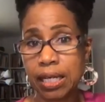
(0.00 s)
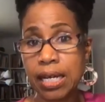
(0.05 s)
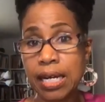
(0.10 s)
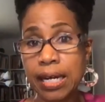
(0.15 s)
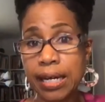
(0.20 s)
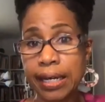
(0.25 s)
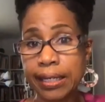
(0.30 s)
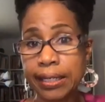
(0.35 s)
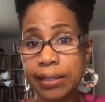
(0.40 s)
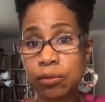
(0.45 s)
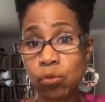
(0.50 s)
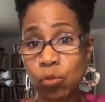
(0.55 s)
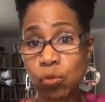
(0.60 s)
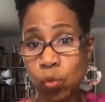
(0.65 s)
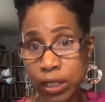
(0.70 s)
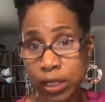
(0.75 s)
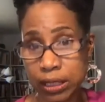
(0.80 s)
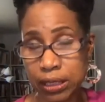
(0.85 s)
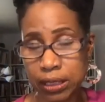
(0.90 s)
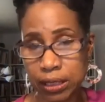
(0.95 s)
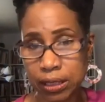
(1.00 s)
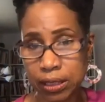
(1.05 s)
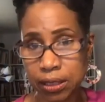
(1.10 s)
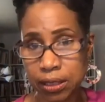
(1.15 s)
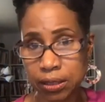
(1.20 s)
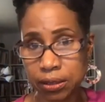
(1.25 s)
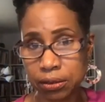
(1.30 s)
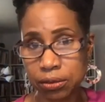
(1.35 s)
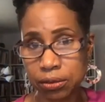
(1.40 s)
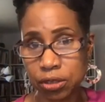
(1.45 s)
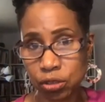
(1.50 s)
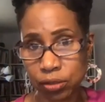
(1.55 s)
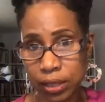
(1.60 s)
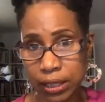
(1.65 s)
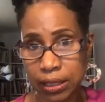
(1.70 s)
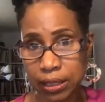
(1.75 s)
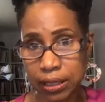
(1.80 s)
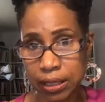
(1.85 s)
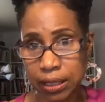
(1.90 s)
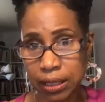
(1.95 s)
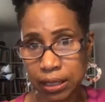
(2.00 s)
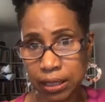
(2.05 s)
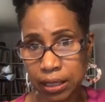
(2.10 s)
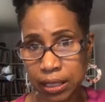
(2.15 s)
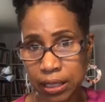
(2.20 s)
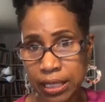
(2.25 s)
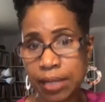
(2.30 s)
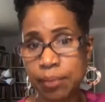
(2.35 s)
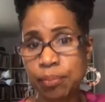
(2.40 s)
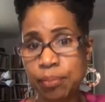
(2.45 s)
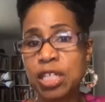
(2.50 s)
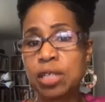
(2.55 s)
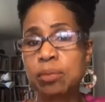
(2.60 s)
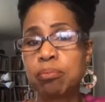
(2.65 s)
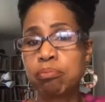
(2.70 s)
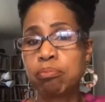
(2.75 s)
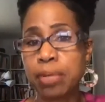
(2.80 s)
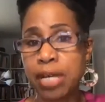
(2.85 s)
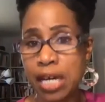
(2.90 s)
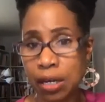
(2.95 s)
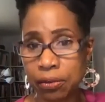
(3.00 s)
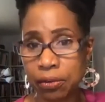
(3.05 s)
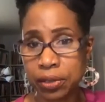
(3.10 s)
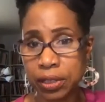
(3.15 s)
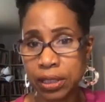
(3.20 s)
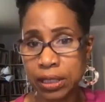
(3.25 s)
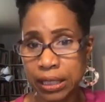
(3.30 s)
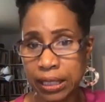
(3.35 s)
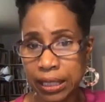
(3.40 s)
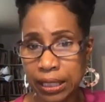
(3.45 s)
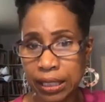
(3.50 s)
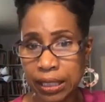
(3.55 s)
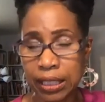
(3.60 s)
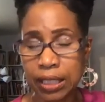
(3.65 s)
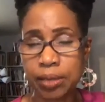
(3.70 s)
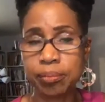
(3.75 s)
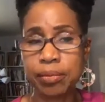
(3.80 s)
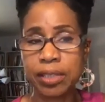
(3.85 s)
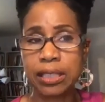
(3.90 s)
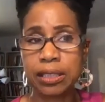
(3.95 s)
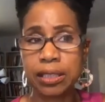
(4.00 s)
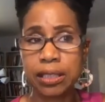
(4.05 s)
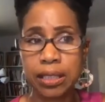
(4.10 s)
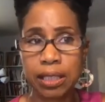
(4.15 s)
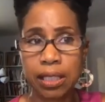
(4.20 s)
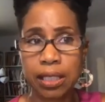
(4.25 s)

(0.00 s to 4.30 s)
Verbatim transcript: and wanting to strengthen them and empower them and